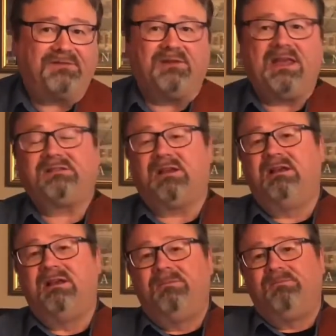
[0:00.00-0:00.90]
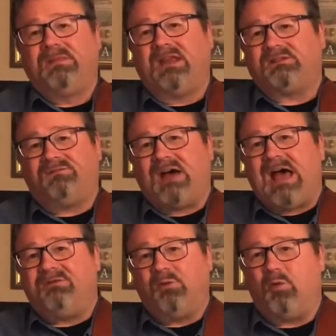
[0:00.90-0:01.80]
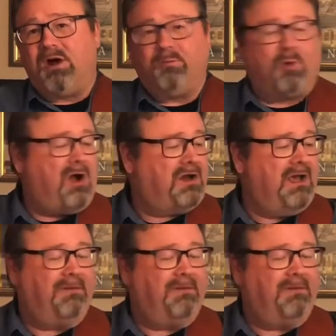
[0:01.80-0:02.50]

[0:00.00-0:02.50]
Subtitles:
So that's a 5 to 1 walk up.